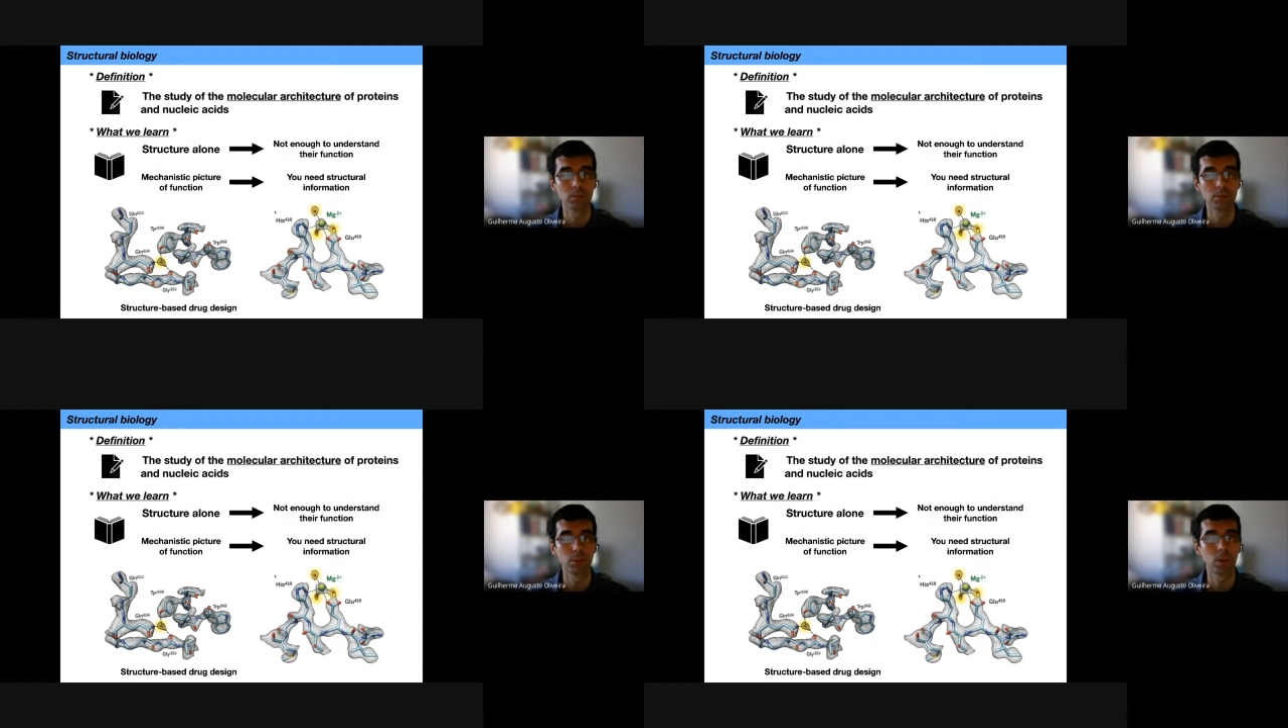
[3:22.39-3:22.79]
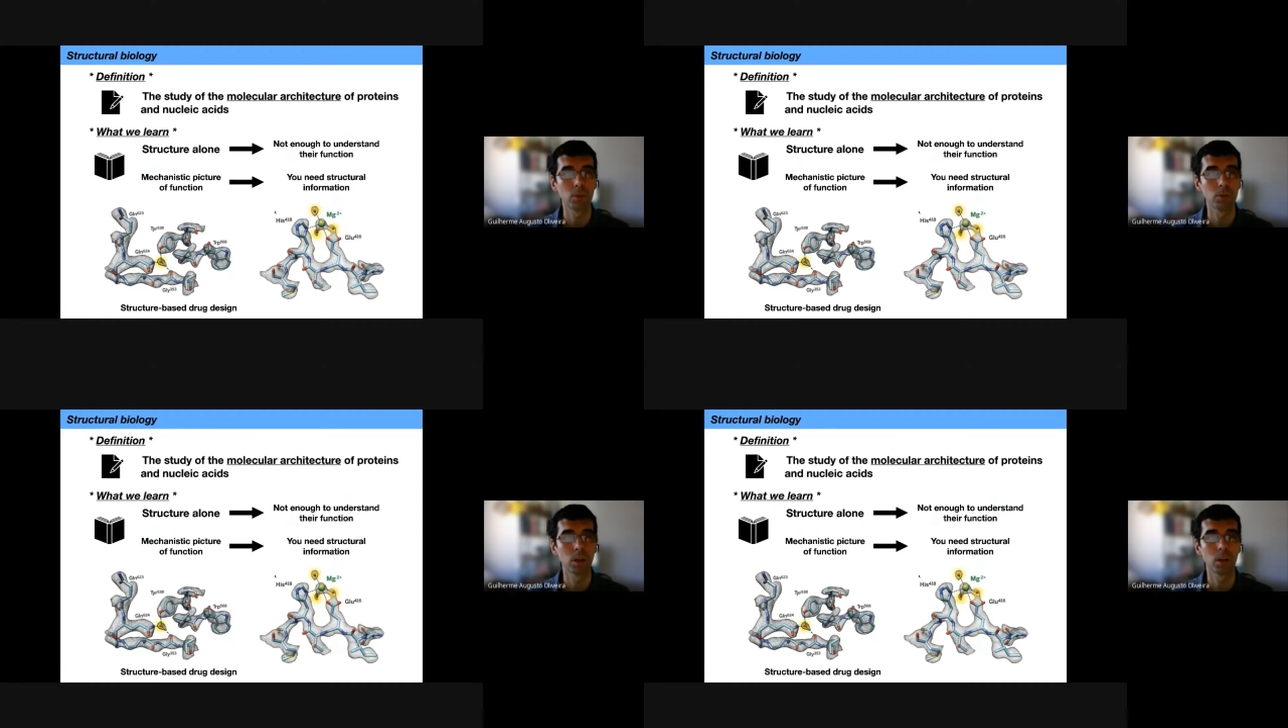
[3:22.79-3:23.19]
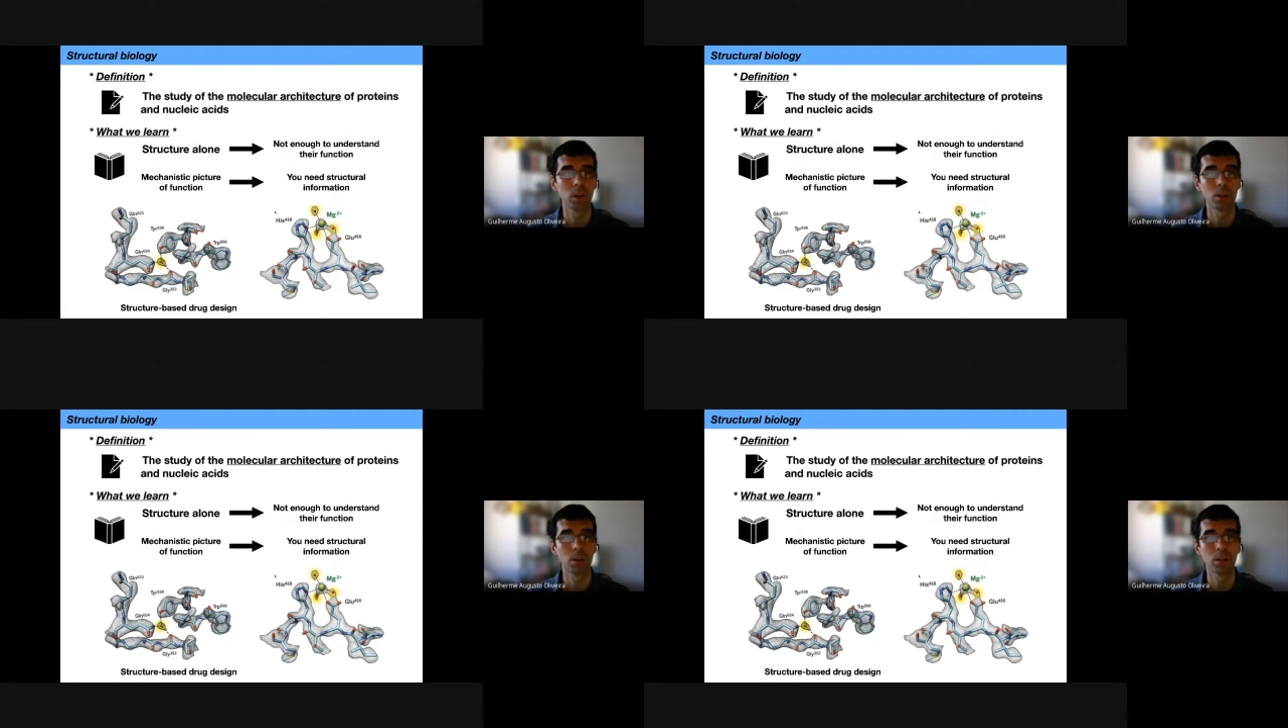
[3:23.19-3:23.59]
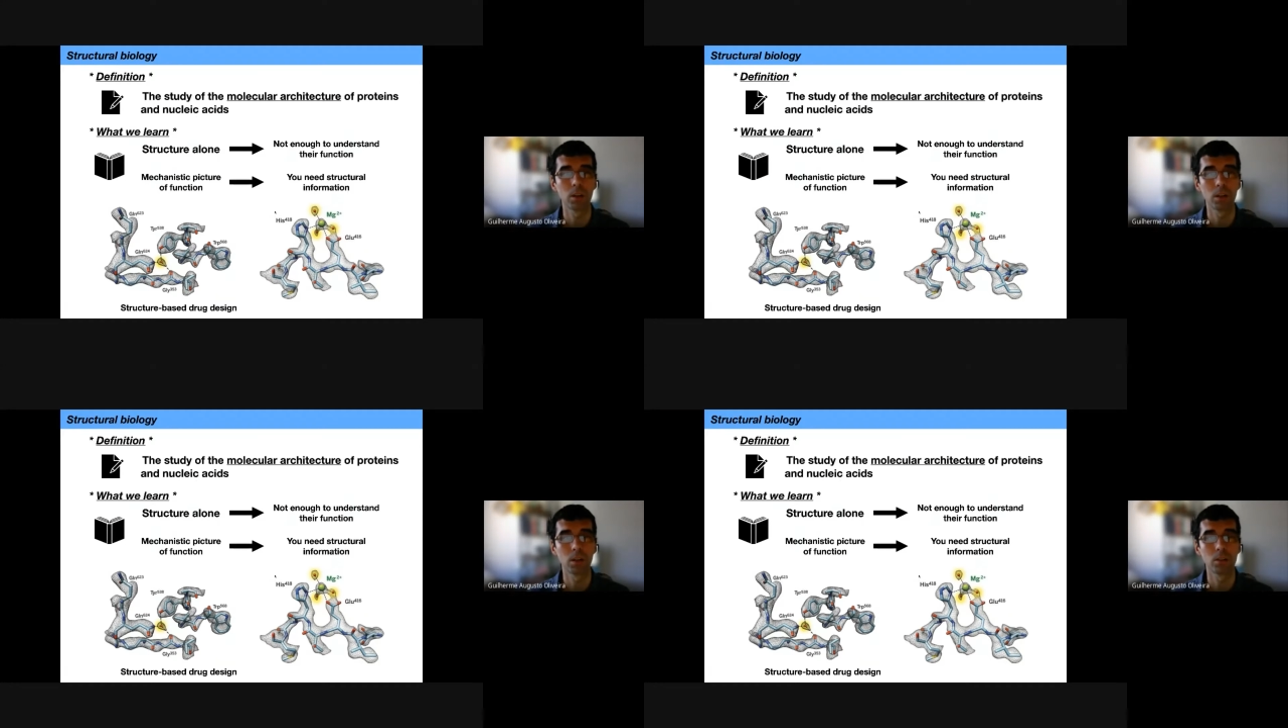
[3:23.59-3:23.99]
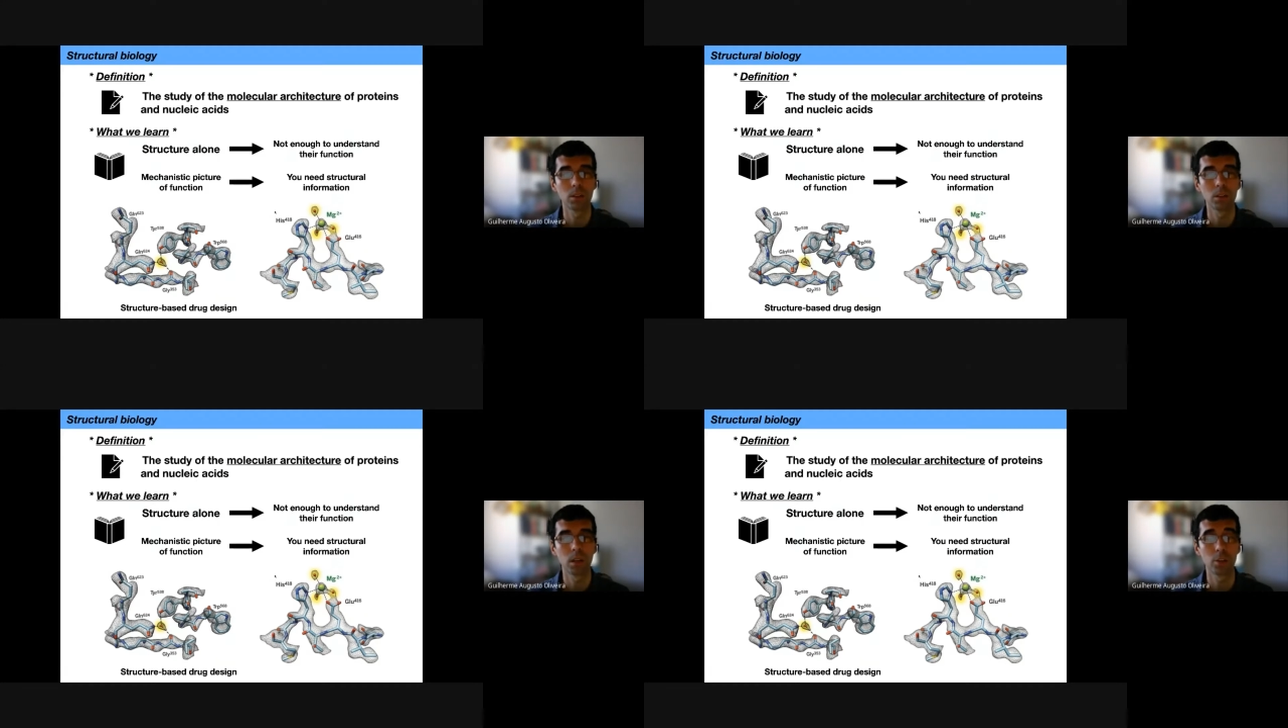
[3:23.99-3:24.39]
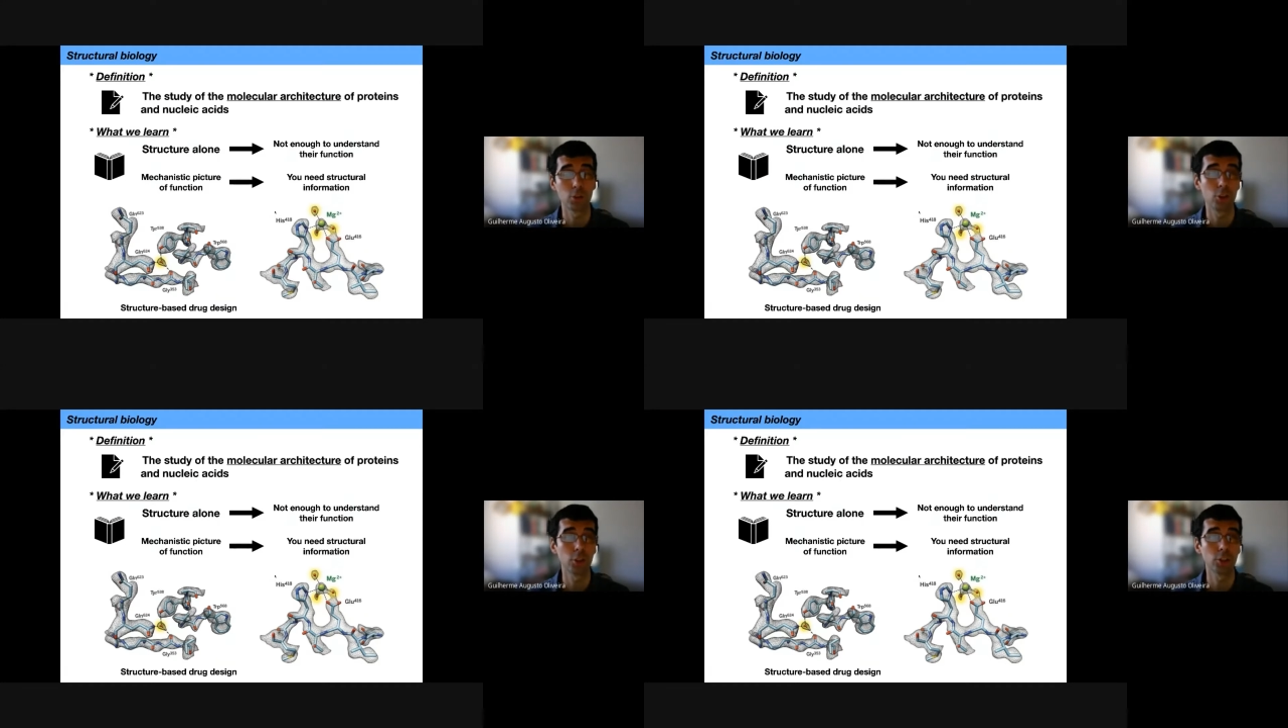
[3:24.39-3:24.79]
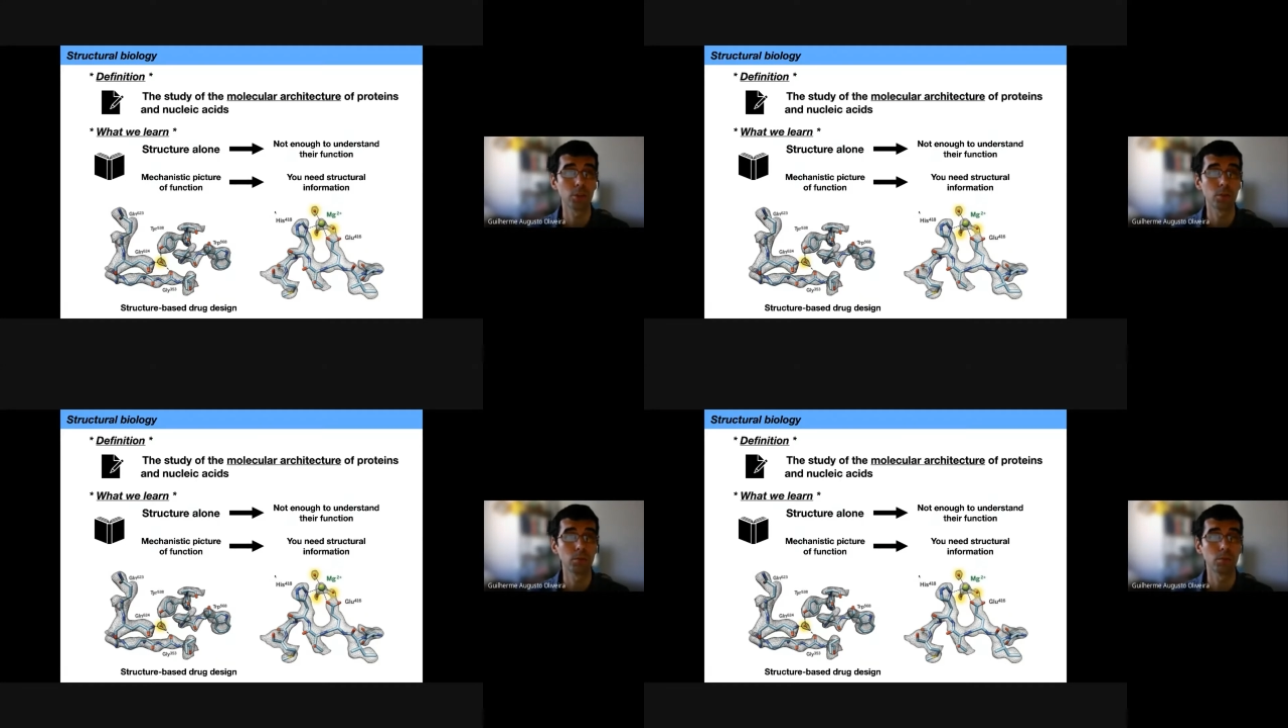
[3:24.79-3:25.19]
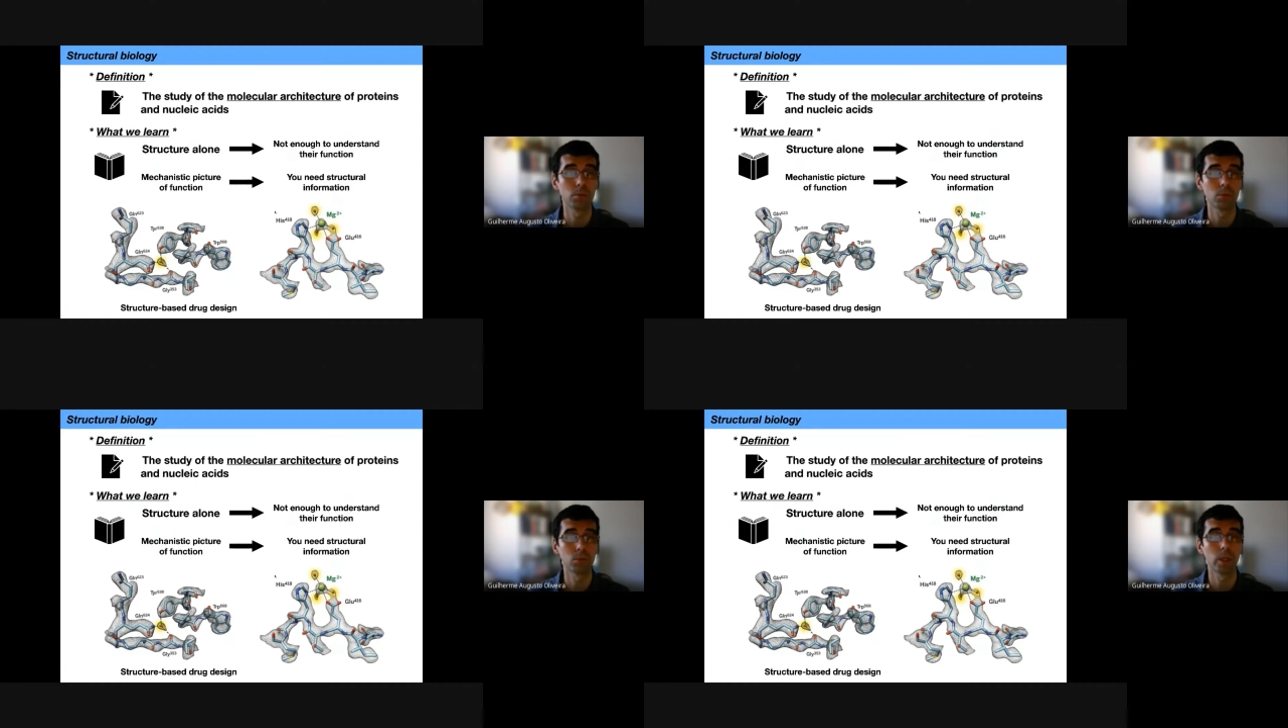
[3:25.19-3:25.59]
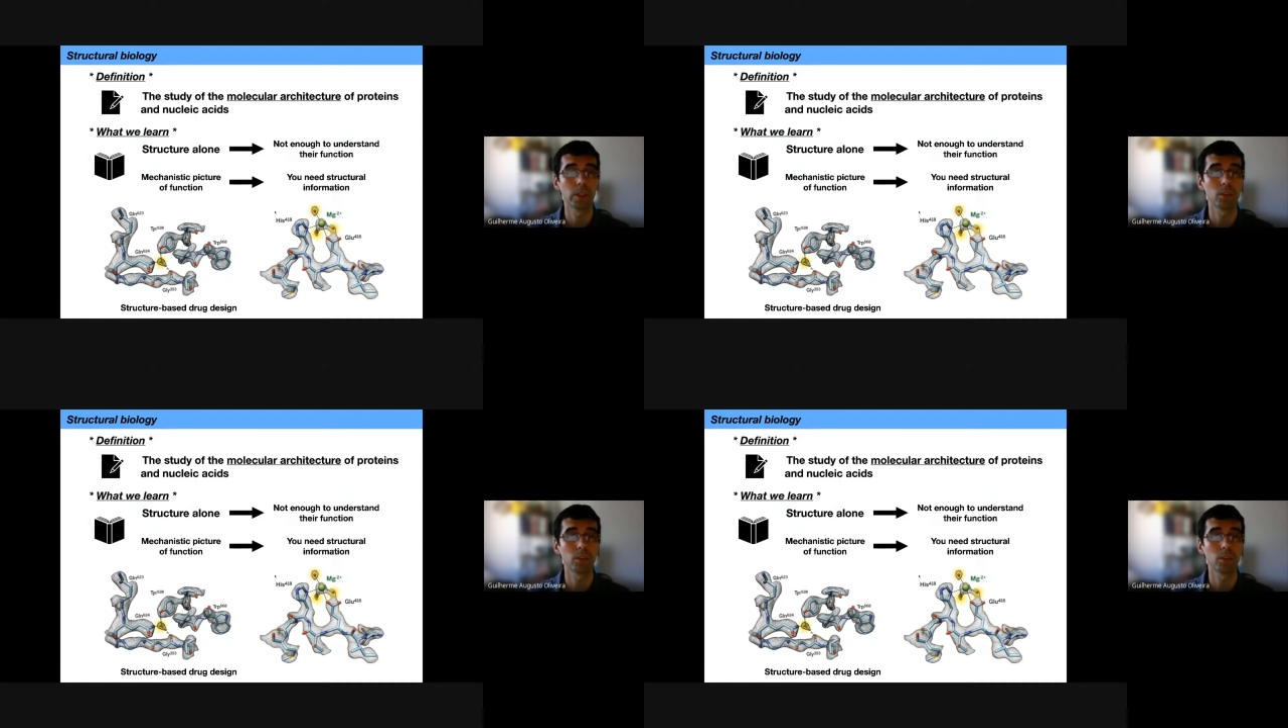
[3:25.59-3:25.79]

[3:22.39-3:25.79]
from a structure, right?